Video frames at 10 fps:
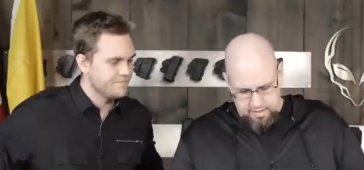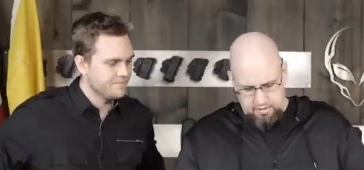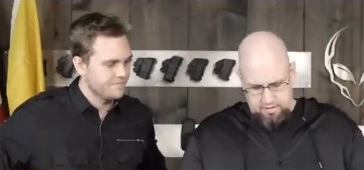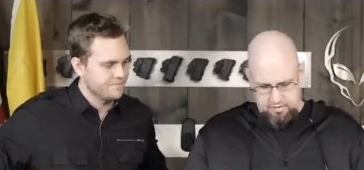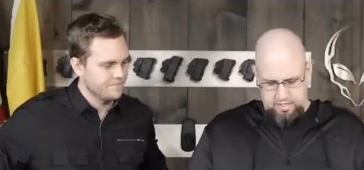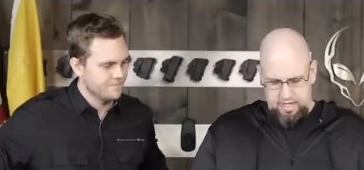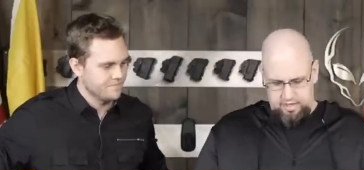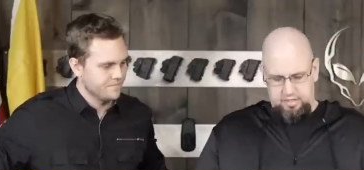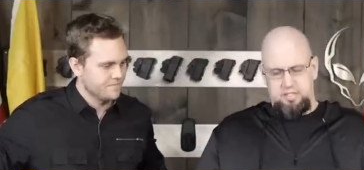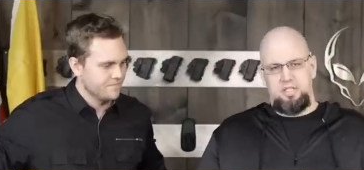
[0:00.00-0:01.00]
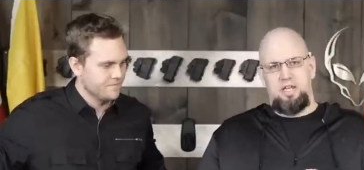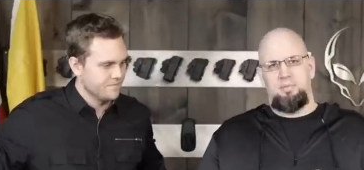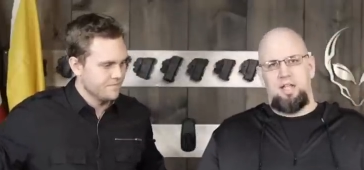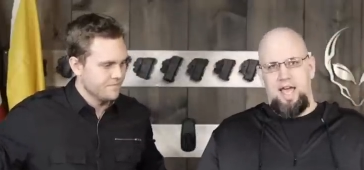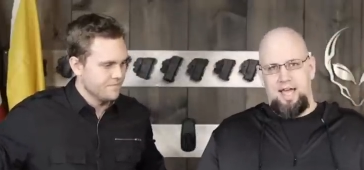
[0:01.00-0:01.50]
Speaker 1: the P226
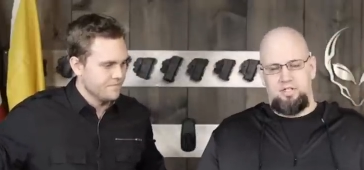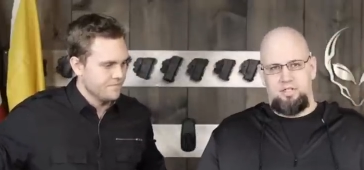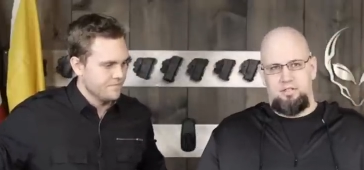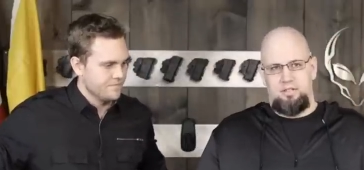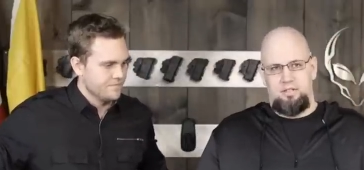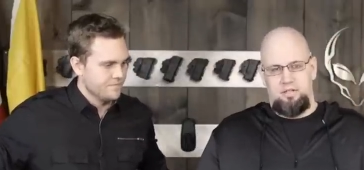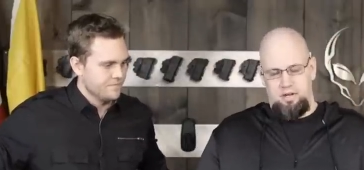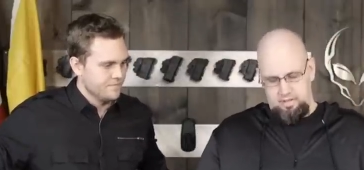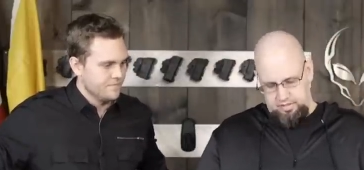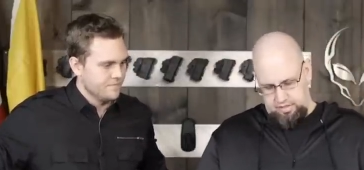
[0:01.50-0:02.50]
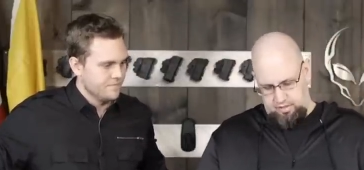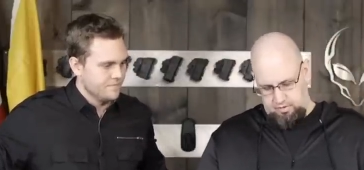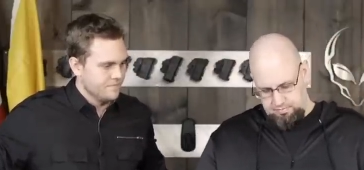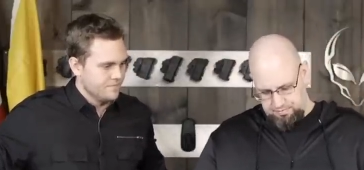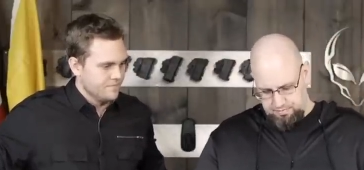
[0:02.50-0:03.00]
is double action. All right,
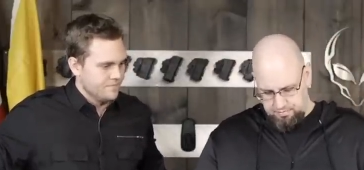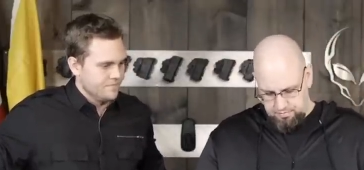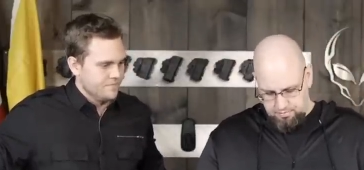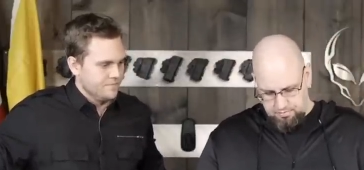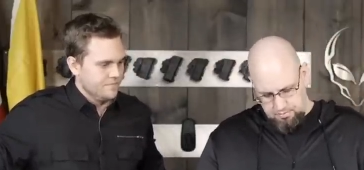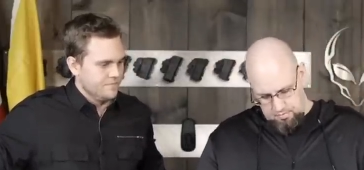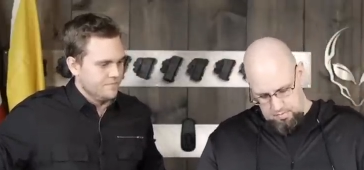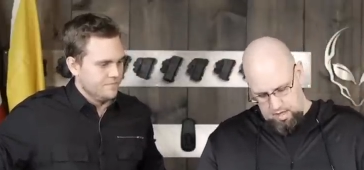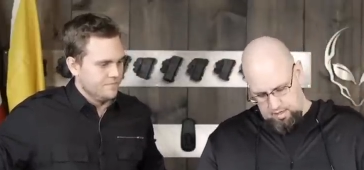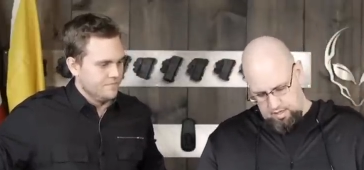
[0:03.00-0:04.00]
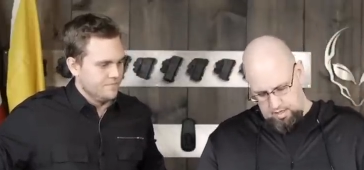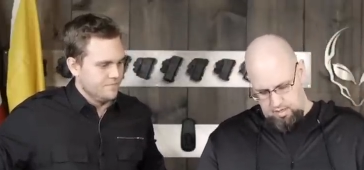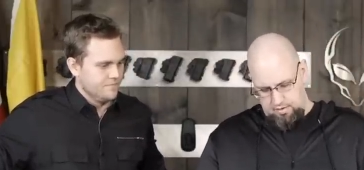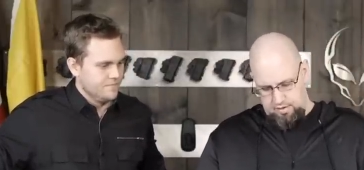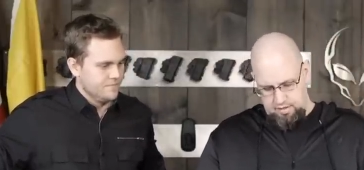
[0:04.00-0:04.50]
so
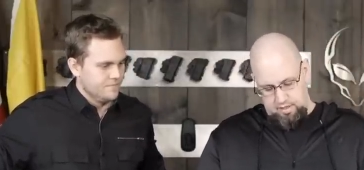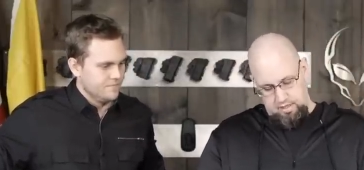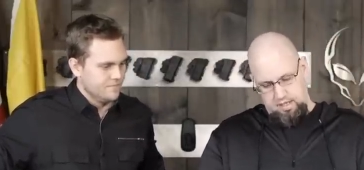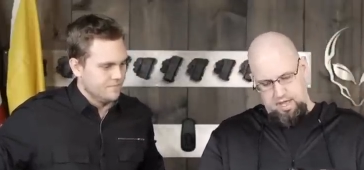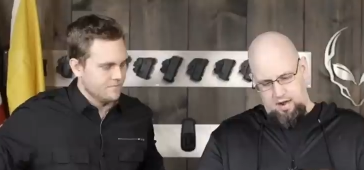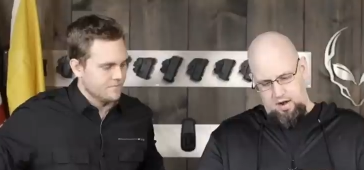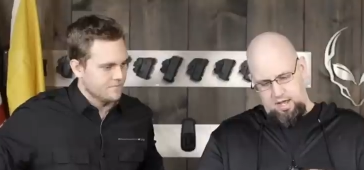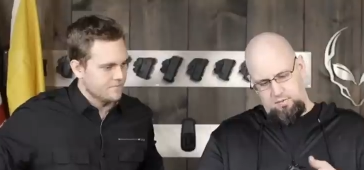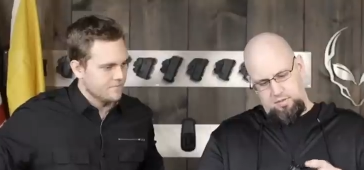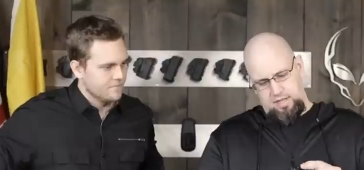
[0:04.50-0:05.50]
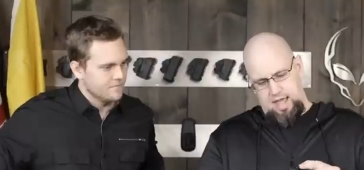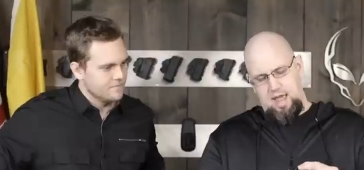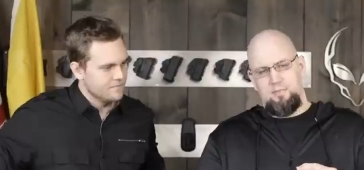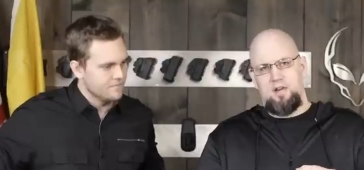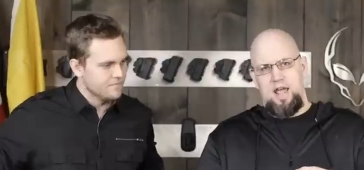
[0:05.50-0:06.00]
you can carry it
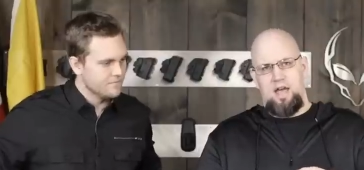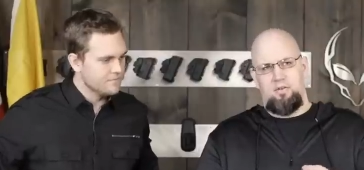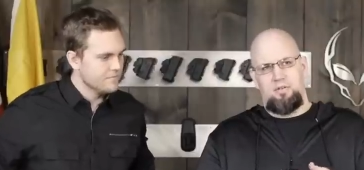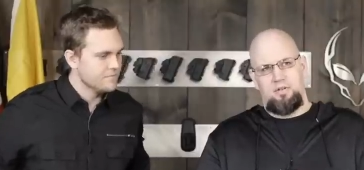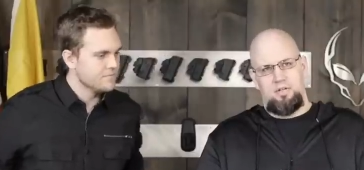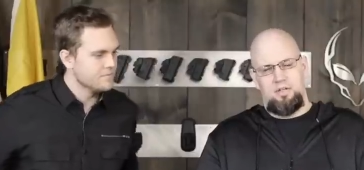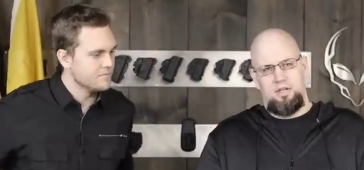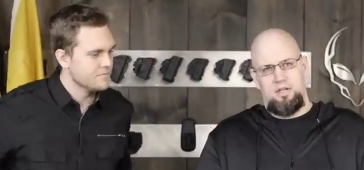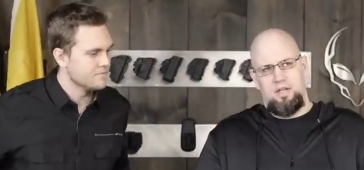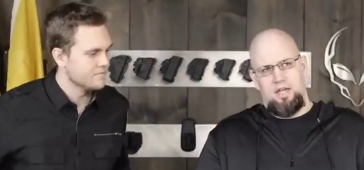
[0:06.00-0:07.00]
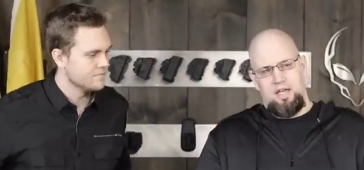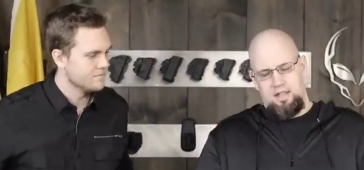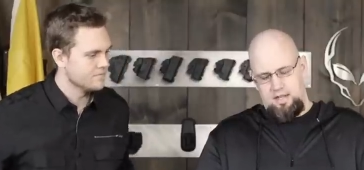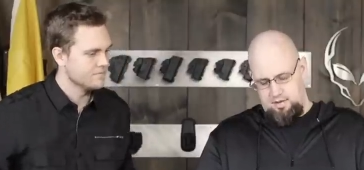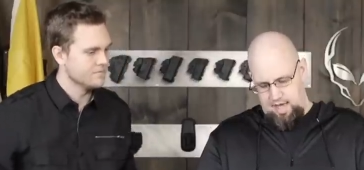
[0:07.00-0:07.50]
with the hammer down,
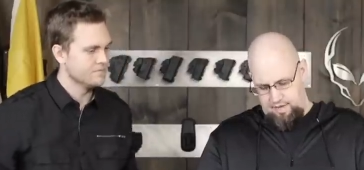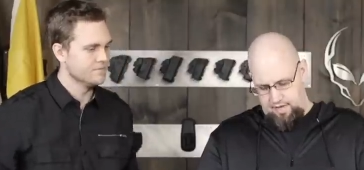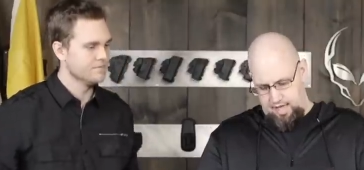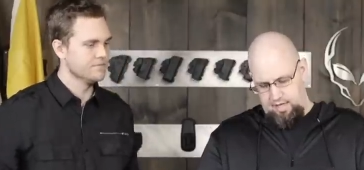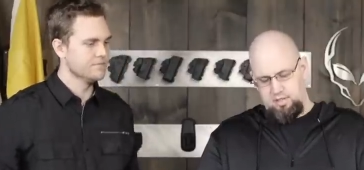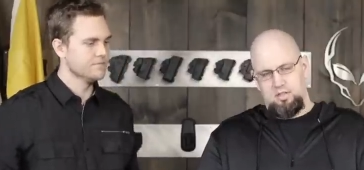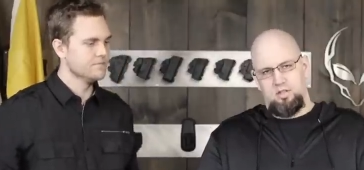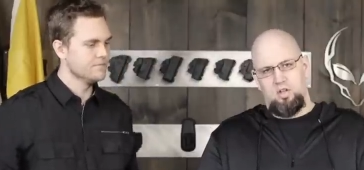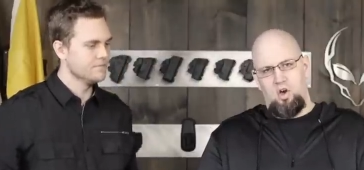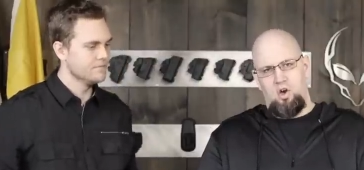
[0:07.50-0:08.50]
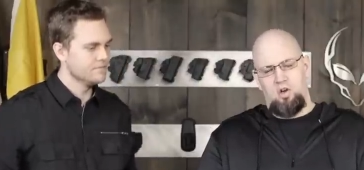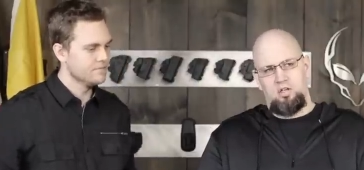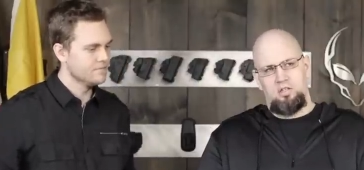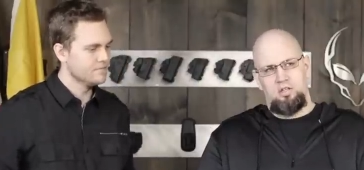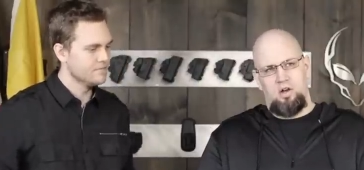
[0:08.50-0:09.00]
and then you have a
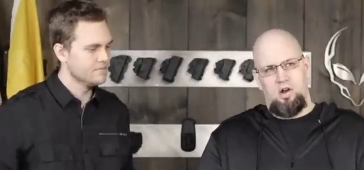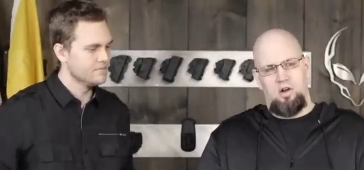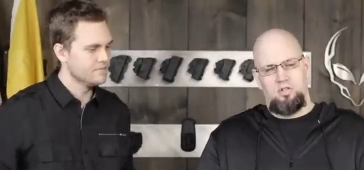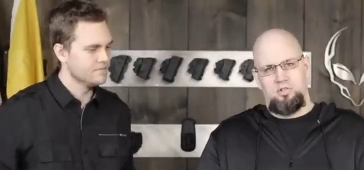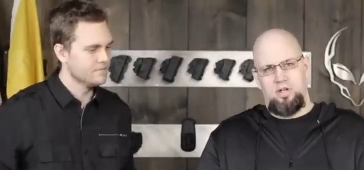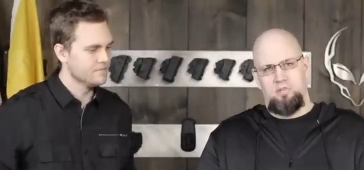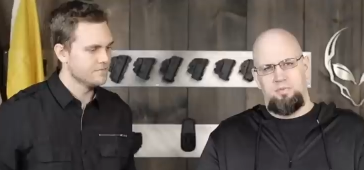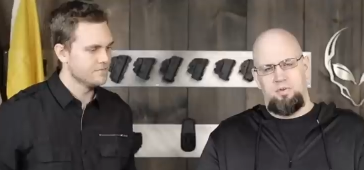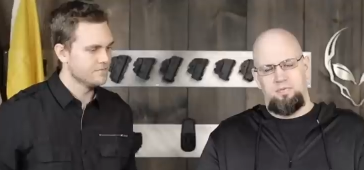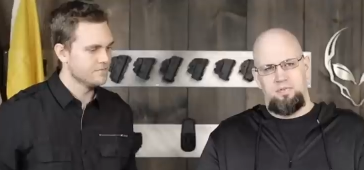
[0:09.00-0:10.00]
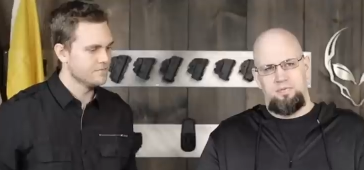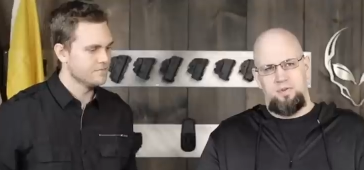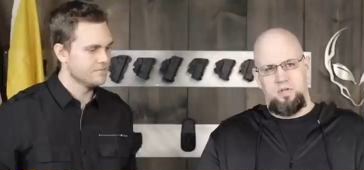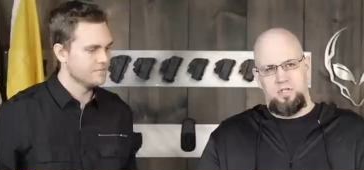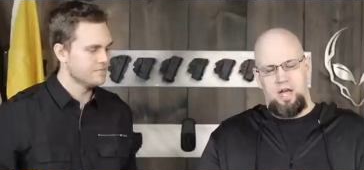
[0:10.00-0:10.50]
long, hard trigger pull
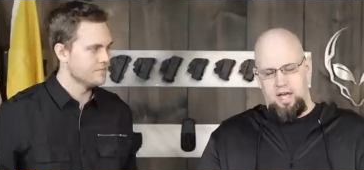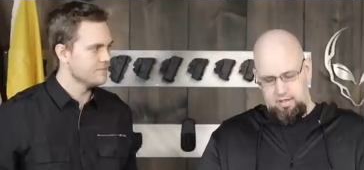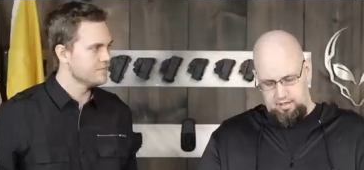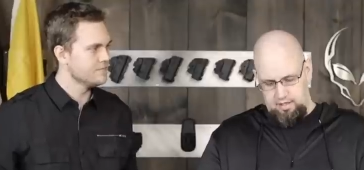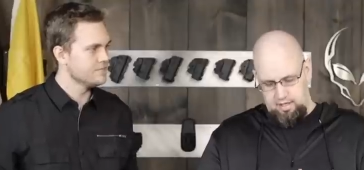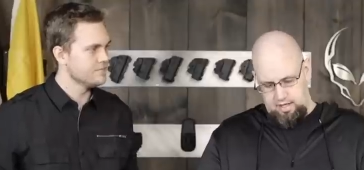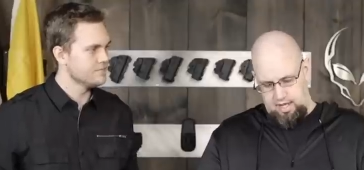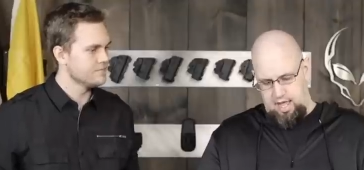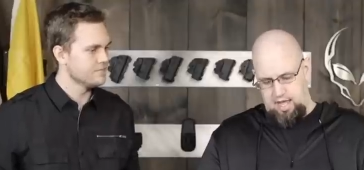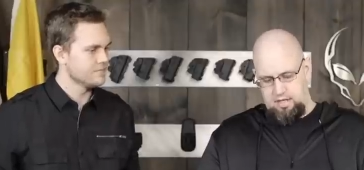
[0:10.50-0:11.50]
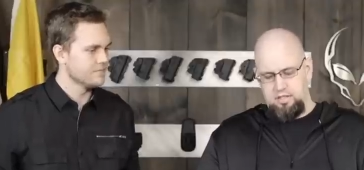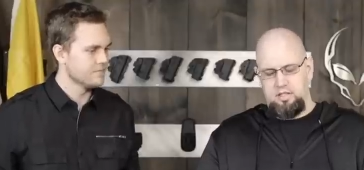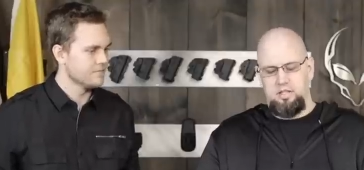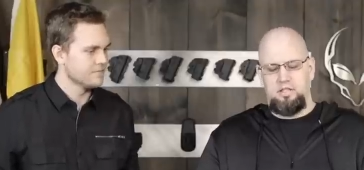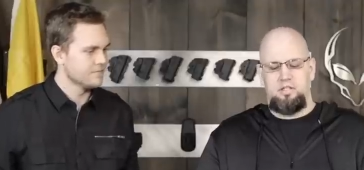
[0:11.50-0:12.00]
for the first shot,
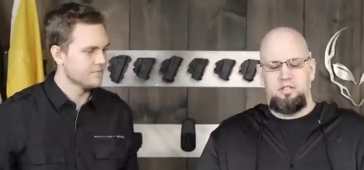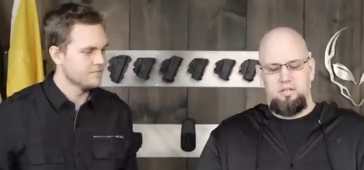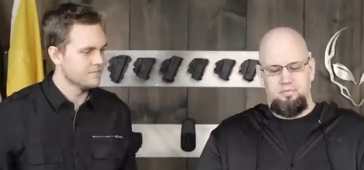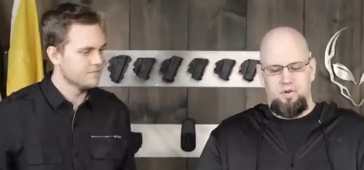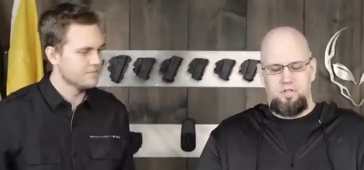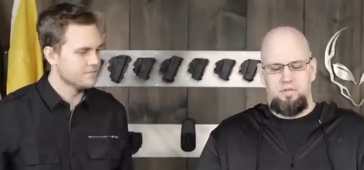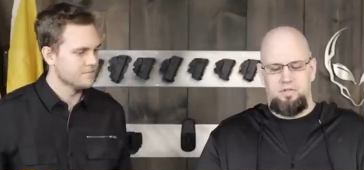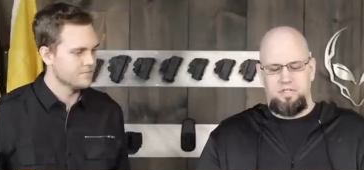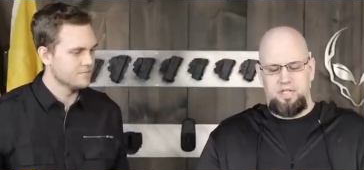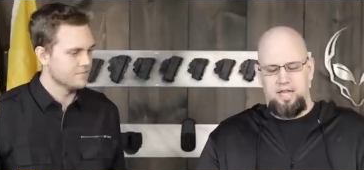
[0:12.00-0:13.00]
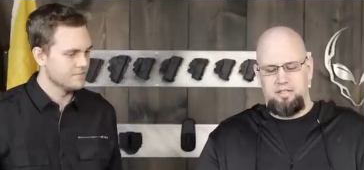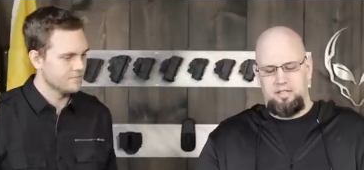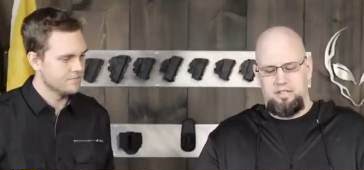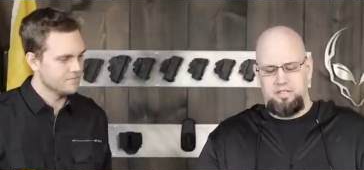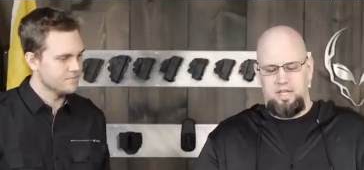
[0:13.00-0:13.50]
and the virtue of the cycling